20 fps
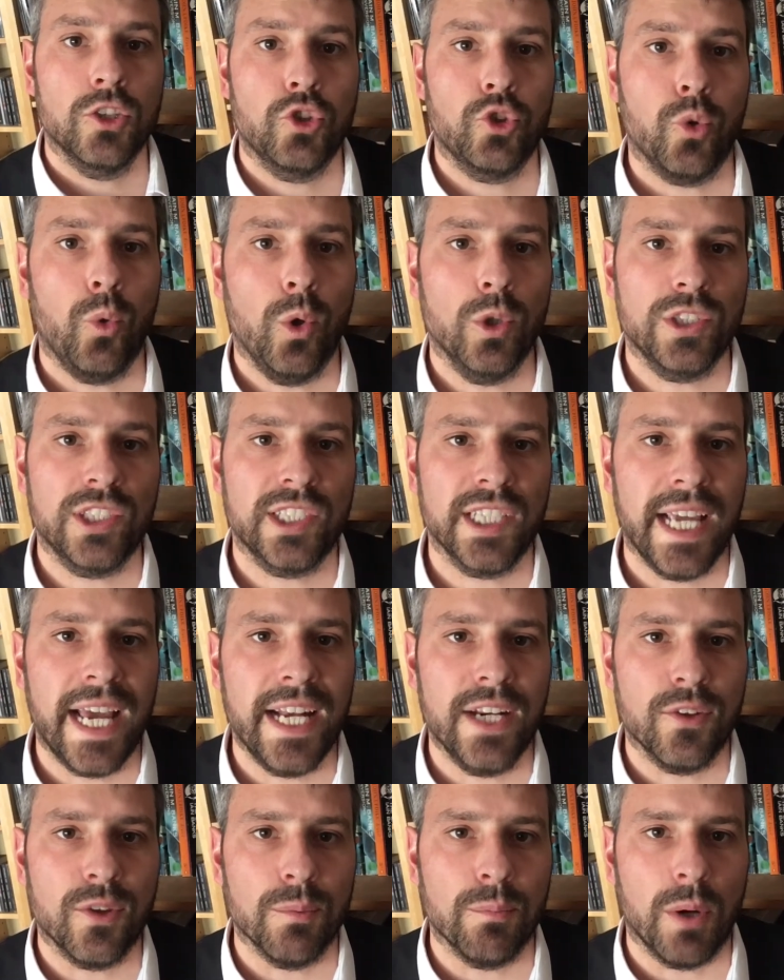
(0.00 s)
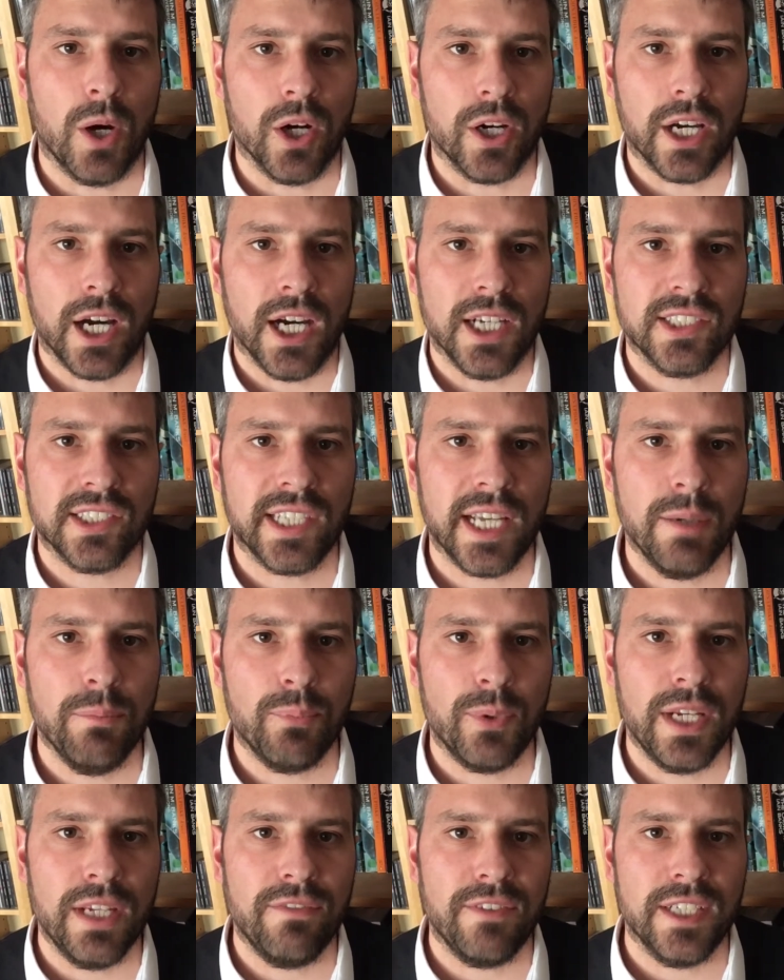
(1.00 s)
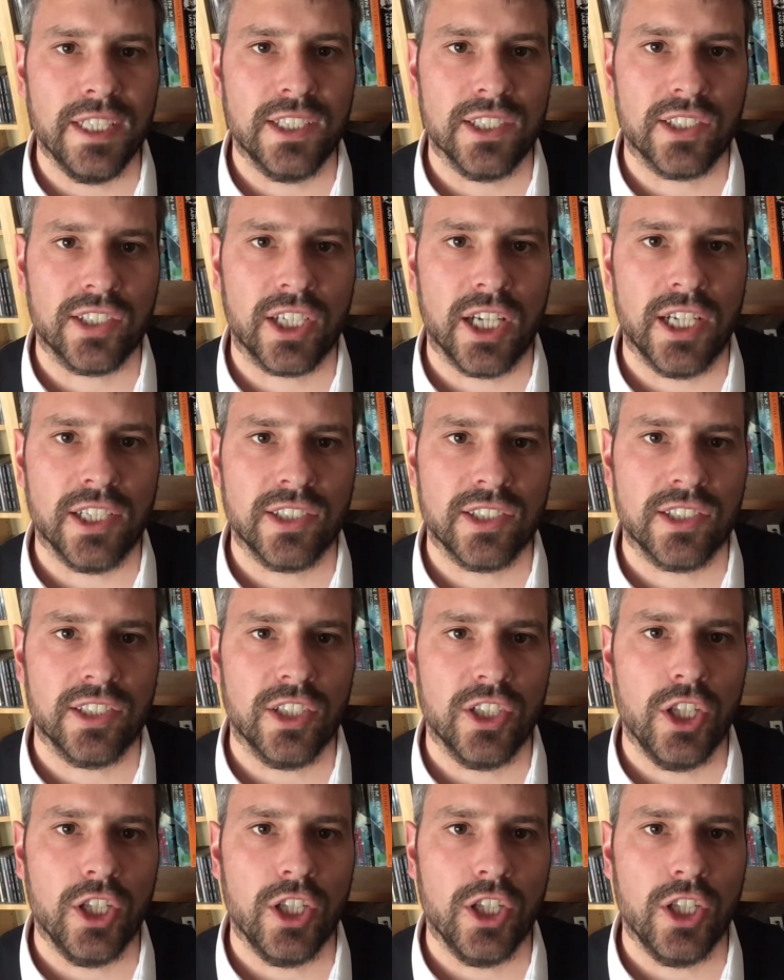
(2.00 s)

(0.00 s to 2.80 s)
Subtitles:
Towards the end of the podcast, they briefly discussed